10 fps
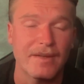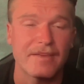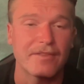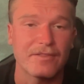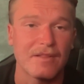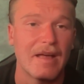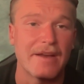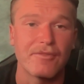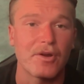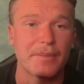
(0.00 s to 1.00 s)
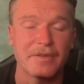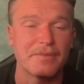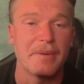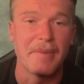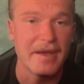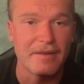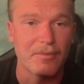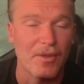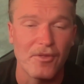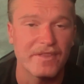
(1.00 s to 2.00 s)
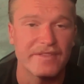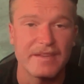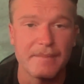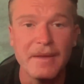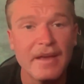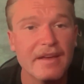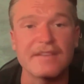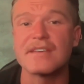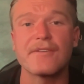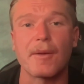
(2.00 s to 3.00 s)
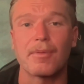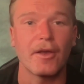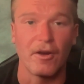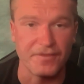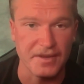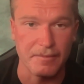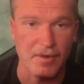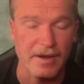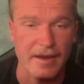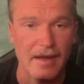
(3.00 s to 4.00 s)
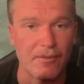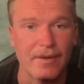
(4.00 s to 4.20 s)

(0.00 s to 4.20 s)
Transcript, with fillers: I think there's a lot of argument to be made whether this team is even a playoff team right now.